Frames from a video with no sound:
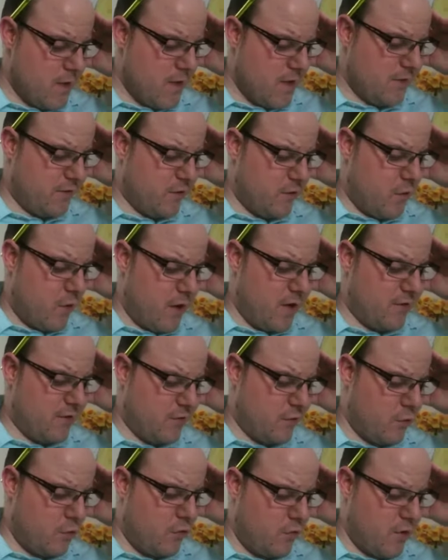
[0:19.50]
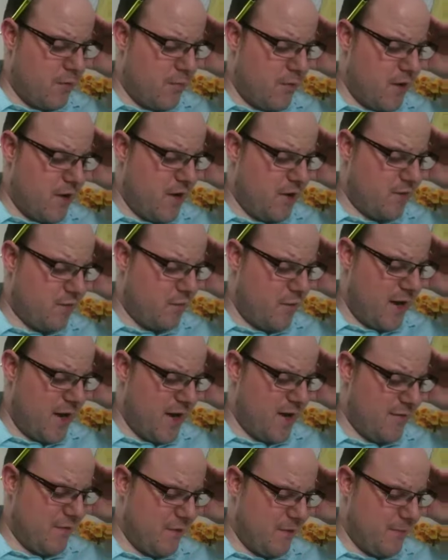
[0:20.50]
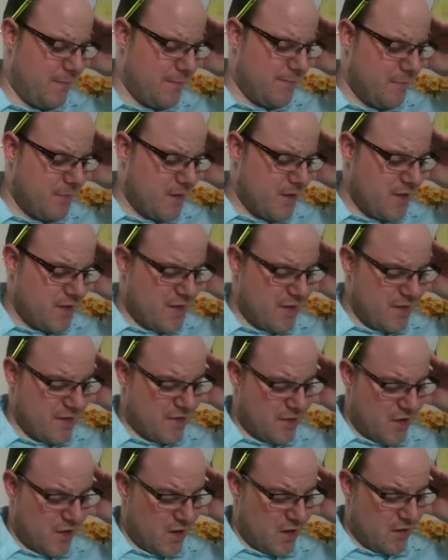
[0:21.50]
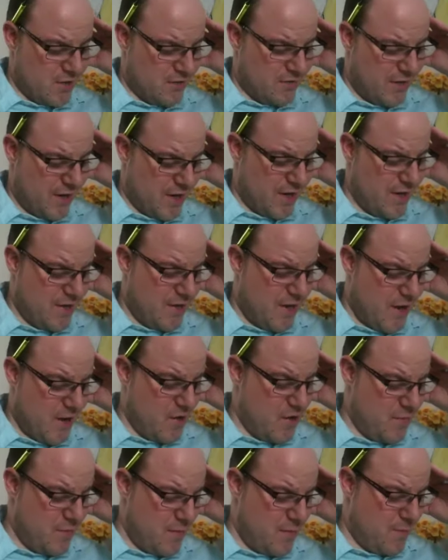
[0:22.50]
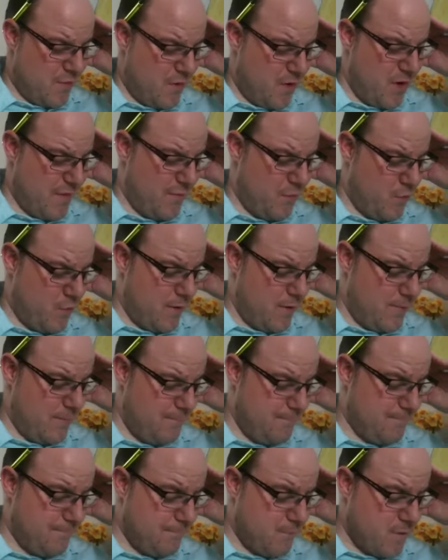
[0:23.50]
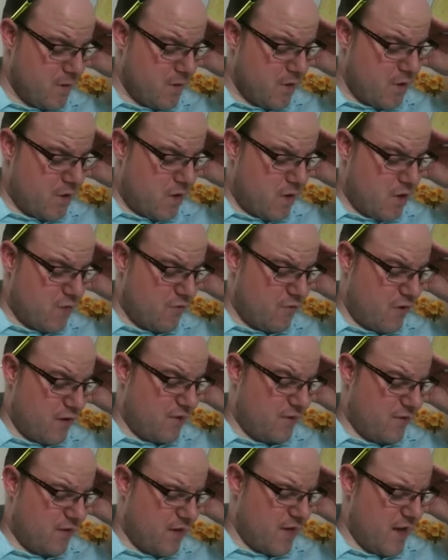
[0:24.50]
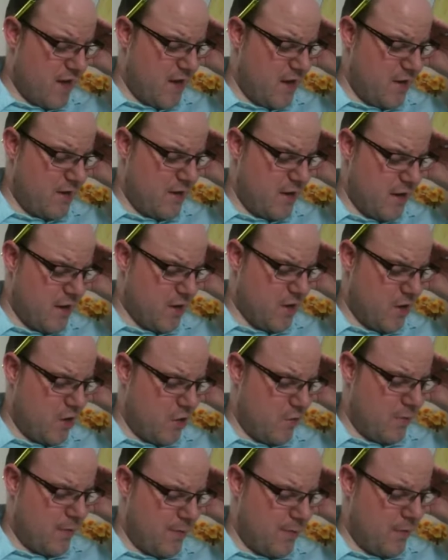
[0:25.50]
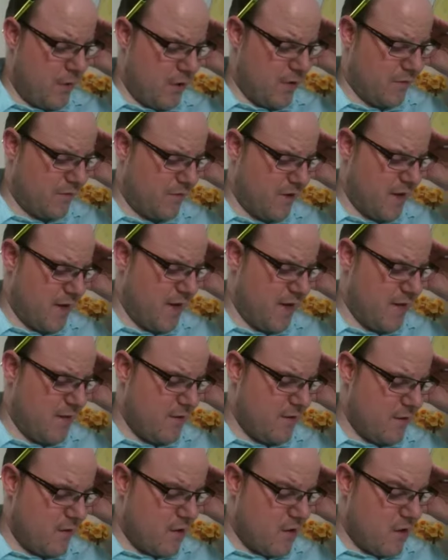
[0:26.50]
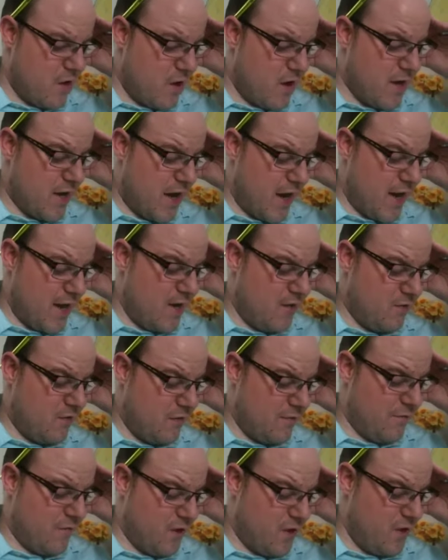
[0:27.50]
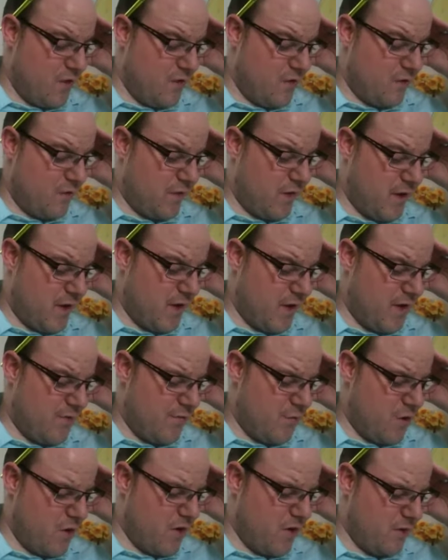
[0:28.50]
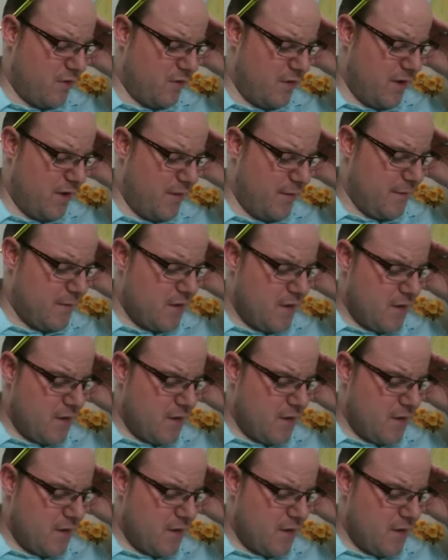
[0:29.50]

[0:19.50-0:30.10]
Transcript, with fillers: It's quite tall and my little haven. It's like a second home, a private one. I write in here and gulp a pot of tea. I gaze at views, thinking of Wordsy.